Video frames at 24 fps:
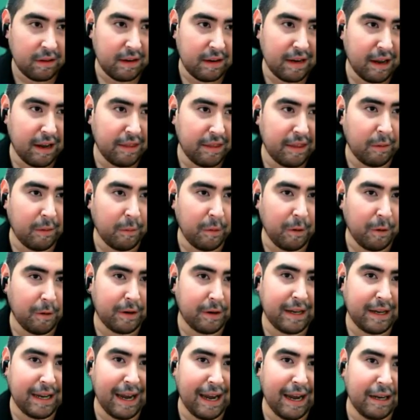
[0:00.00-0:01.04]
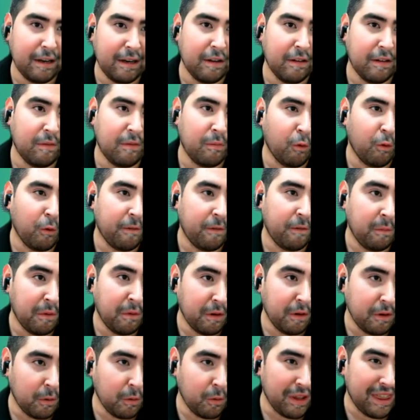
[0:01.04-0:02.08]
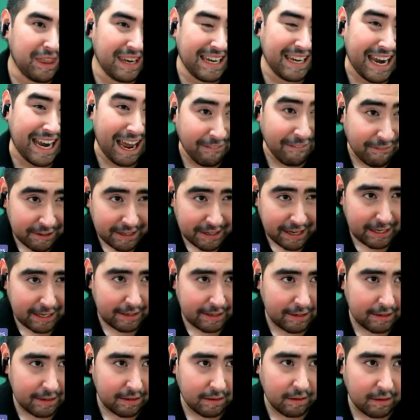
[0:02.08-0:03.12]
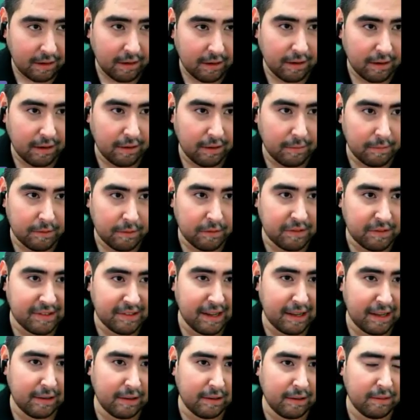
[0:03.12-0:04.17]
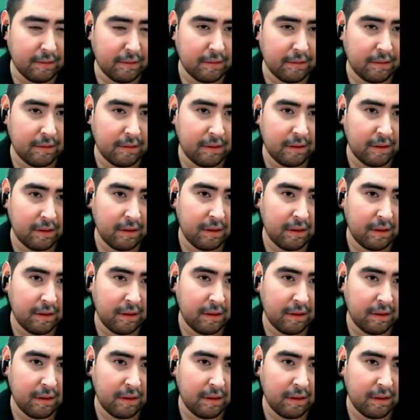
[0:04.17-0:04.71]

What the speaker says: now that we're kind of more familiar with navigating Newsela,